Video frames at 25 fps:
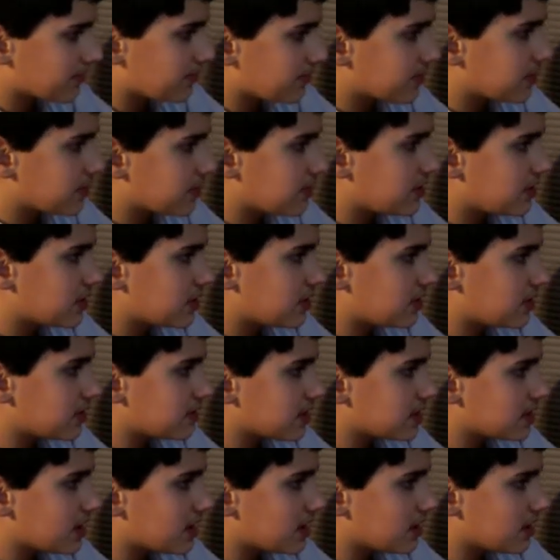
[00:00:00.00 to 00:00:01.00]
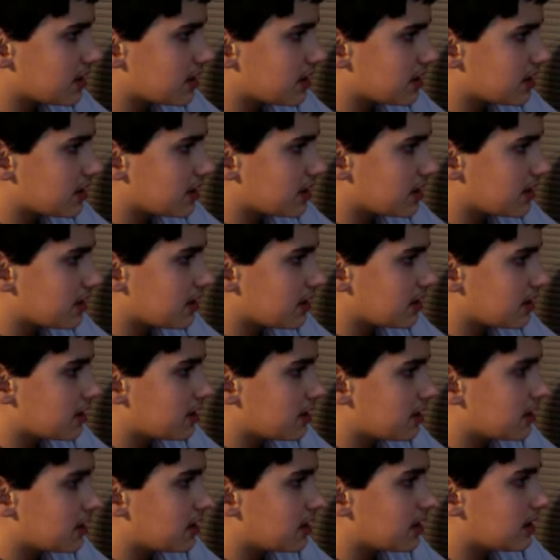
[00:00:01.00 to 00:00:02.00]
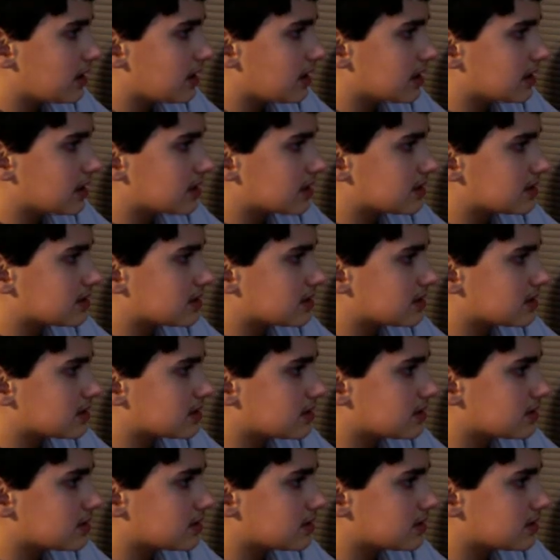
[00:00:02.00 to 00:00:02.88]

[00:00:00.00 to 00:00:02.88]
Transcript: you can take Lennox.